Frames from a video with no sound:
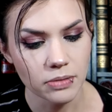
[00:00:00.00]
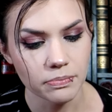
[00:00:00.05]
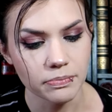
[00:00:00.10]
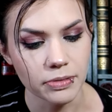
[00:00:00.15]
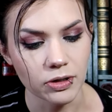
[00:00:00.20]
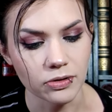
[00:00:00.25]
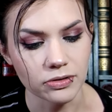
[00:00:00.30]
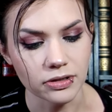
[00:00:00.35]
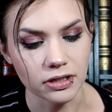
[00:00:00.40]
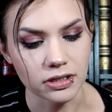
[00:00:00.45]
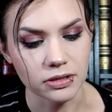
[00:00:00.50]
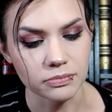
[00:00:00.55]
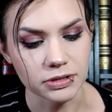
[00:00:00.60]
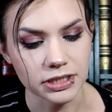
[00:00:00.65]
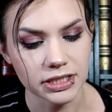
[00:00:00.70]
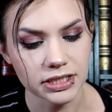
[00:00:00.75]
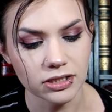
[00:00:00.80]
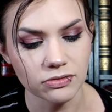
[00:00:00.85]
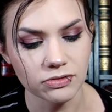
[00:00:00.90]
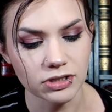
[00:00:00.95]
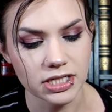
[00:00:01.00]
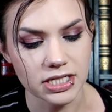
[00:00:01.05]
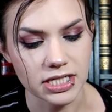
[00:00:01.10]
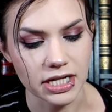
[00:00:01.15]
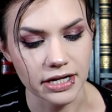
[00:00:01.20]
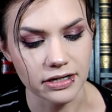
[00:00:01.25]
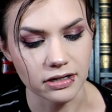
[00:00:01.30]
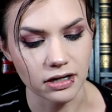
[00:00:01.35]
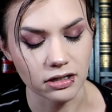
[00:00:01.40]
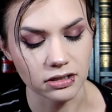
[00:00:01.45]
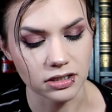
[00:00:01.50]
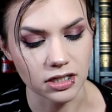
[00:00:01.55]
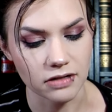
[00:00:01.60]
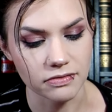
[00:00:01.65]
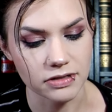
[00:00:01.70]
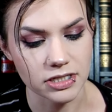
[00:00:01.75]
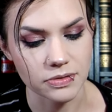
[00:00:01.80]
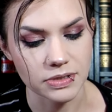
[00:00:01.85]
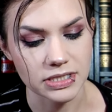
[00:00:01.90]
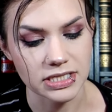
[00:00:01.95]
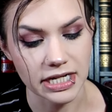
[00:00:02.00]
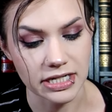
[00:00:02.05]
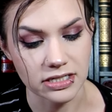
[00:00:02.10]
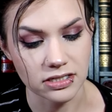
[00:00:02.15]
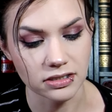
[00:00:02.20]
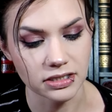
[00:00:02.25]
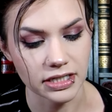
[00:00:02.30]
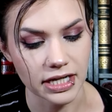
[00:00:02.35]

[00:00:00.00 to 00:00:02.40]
Both are completely redesigned hardcovers with stenciled